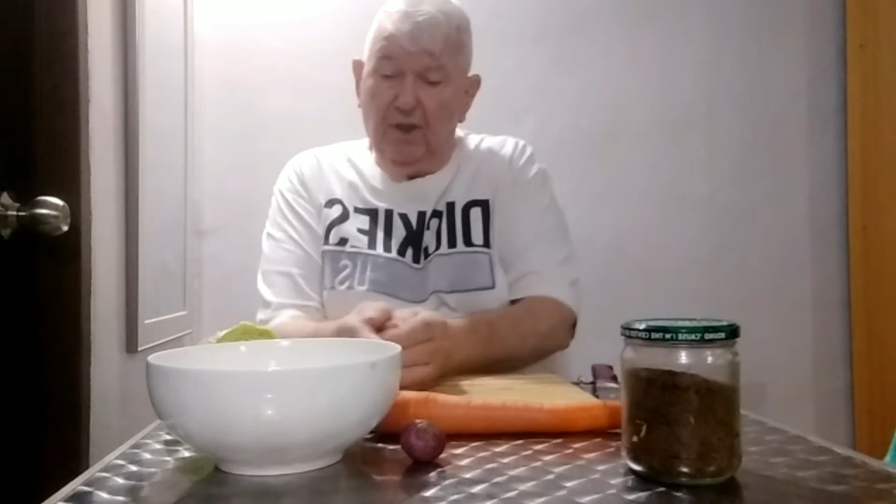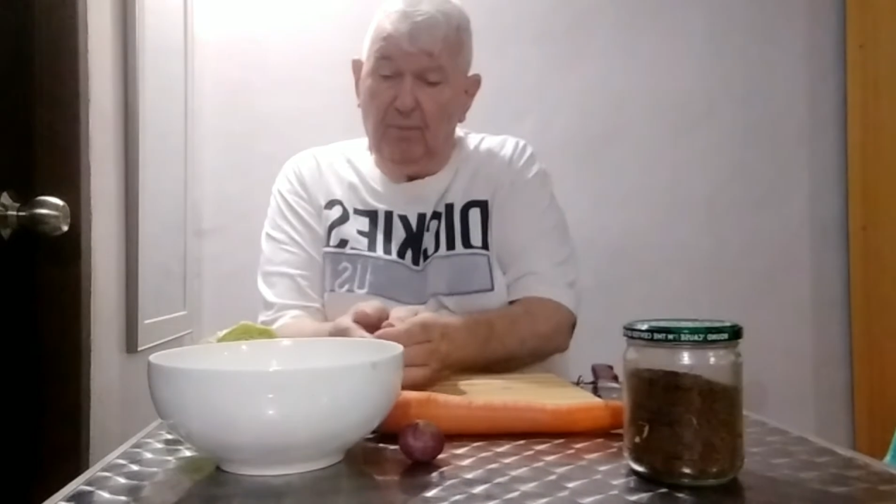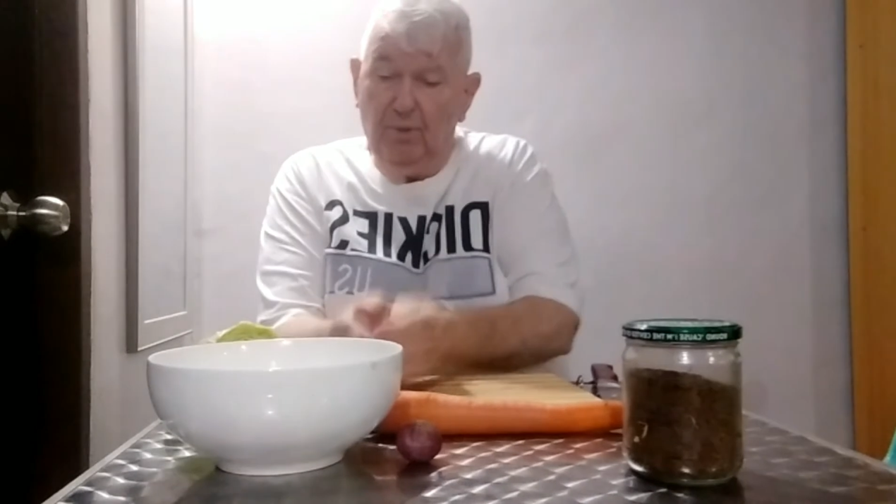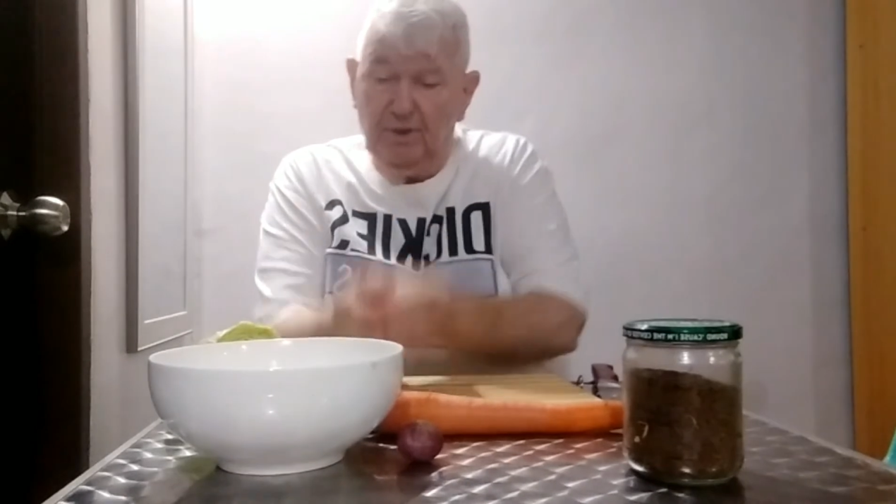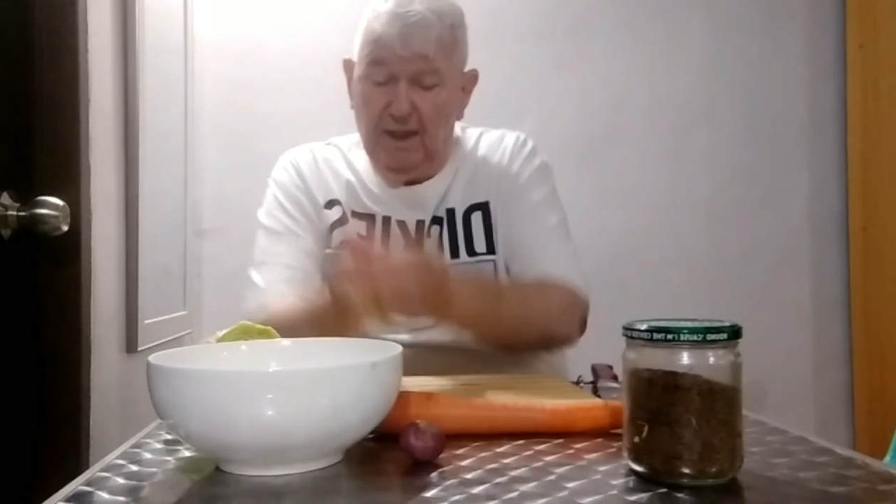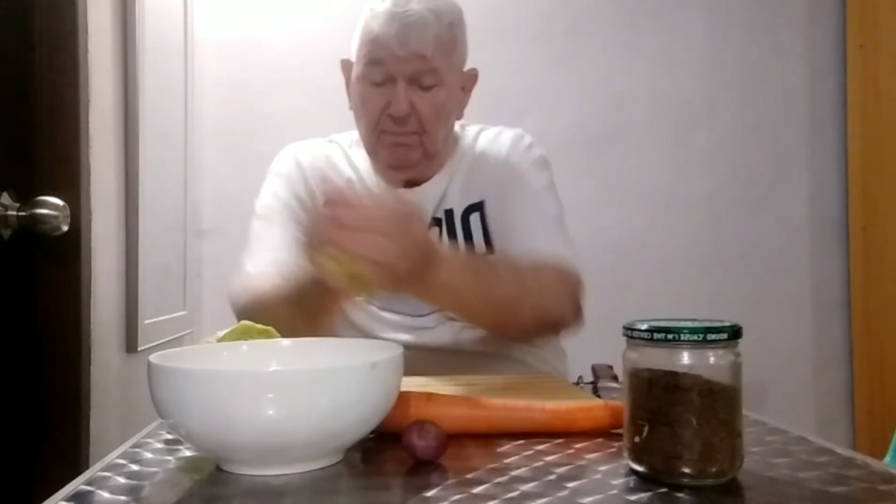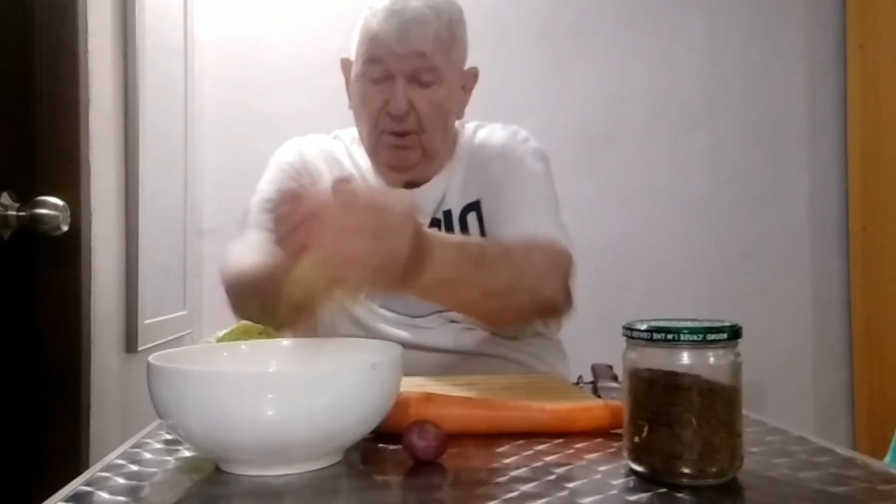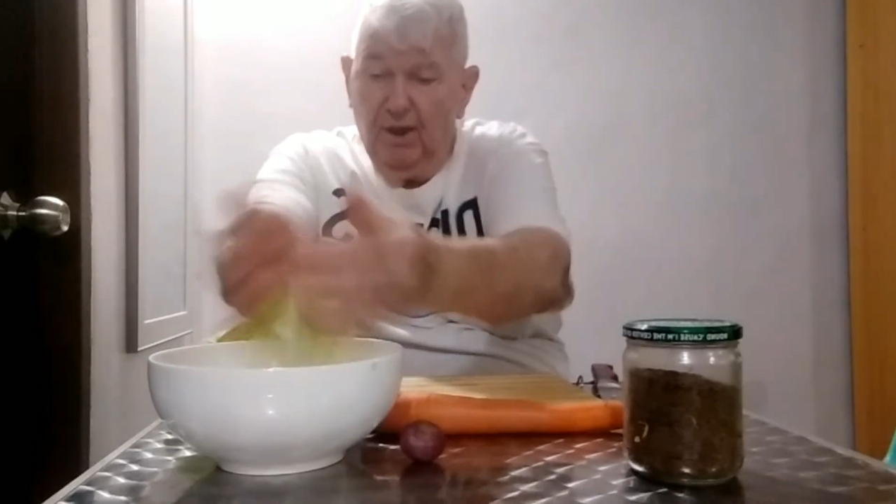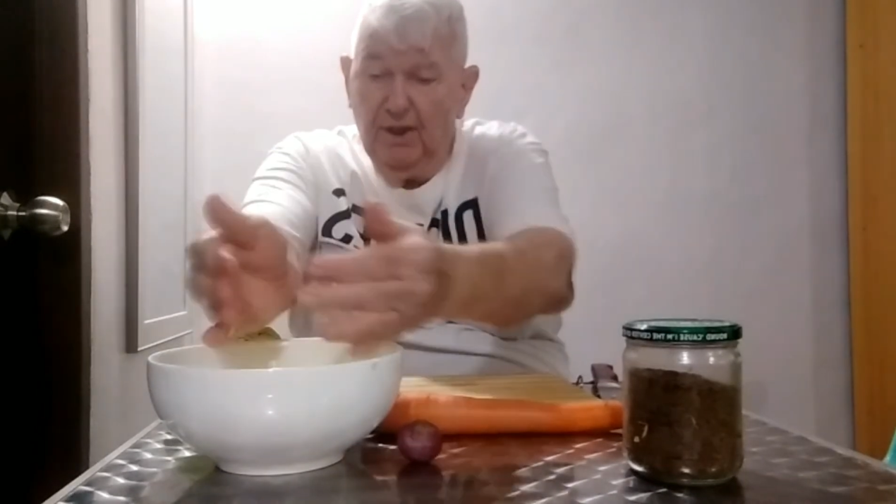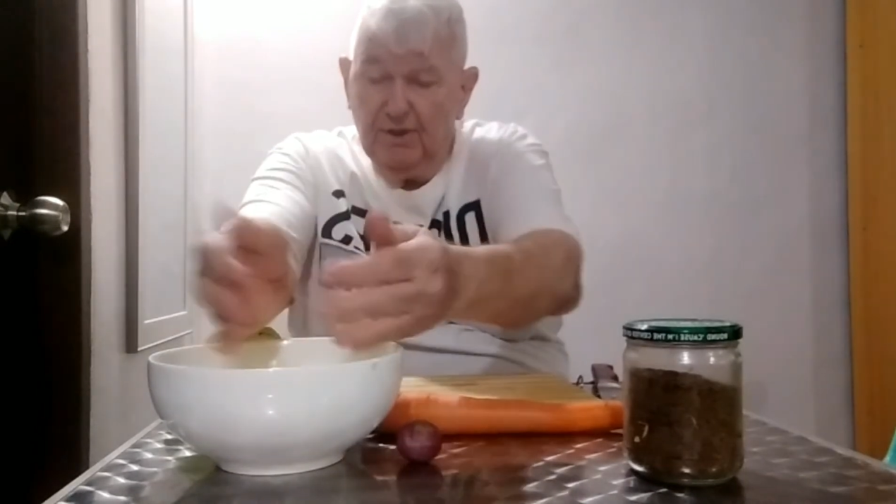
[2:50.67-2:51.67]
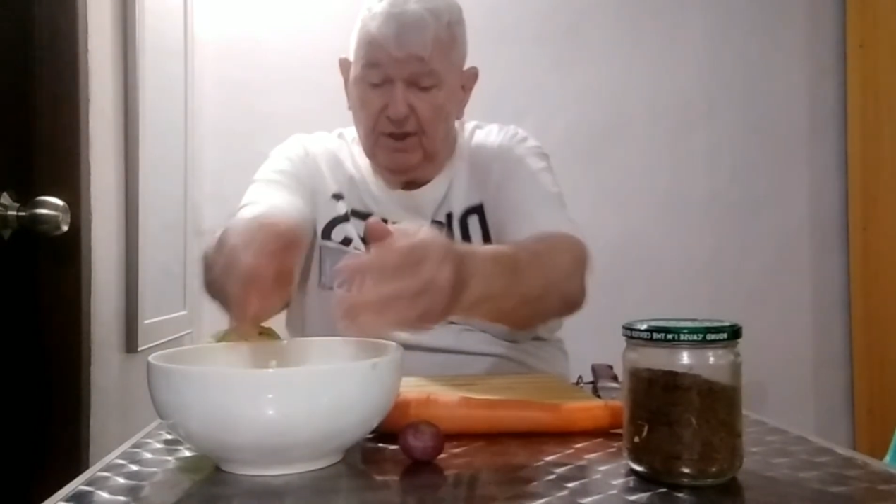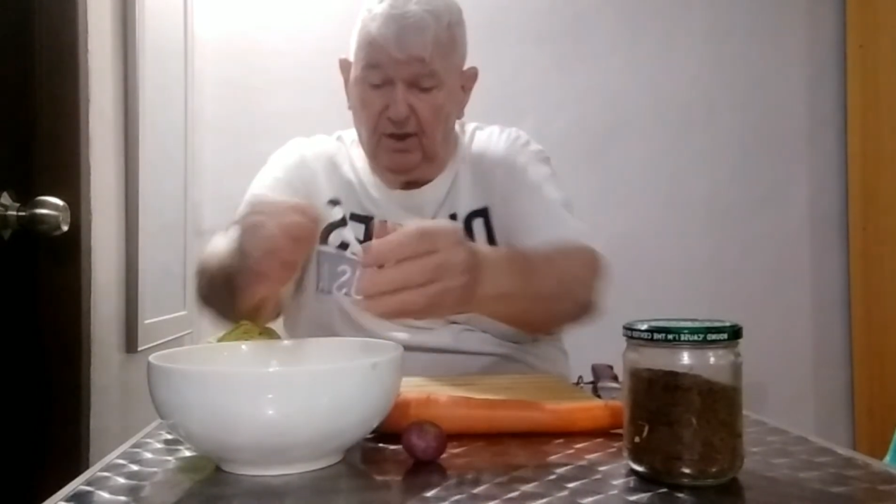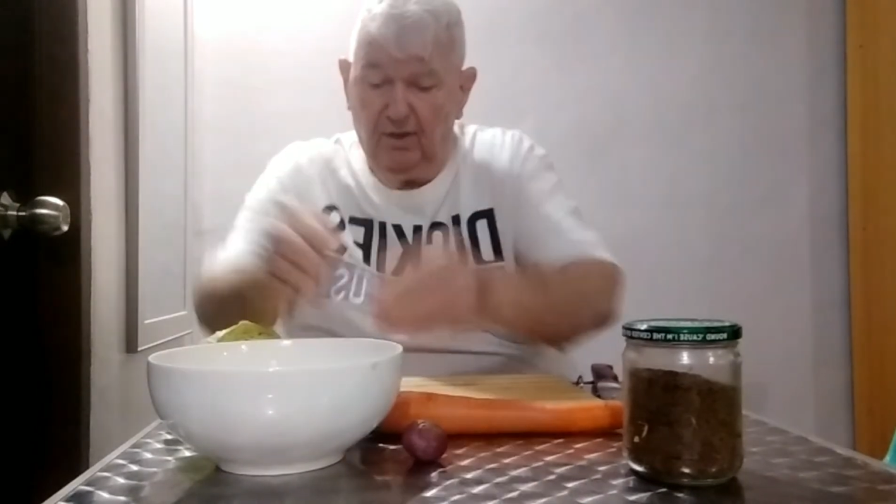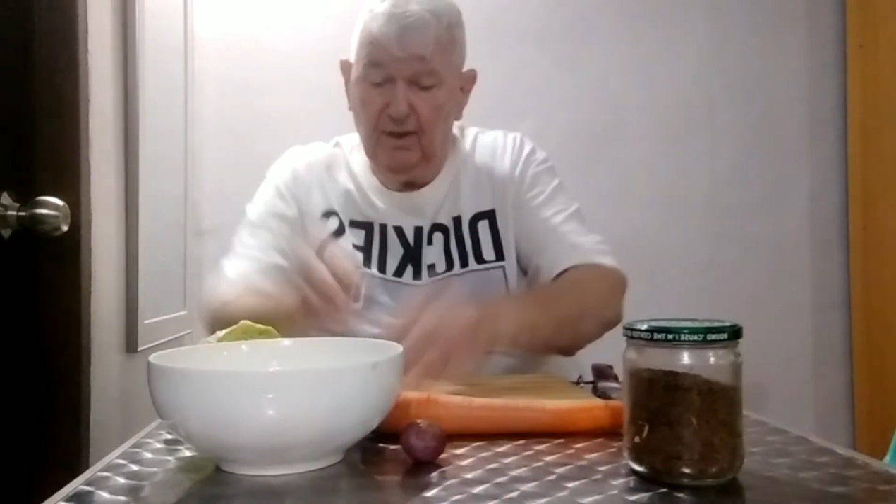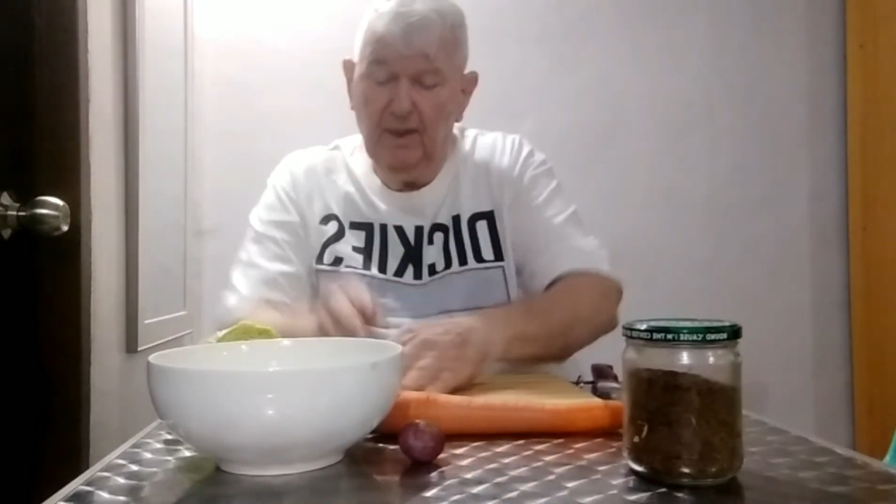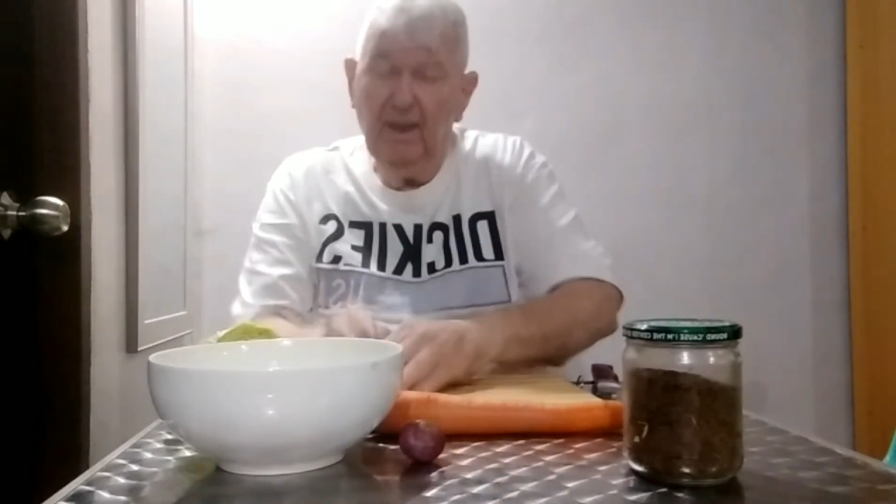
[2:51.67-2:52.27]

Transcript: our birthday parties, and our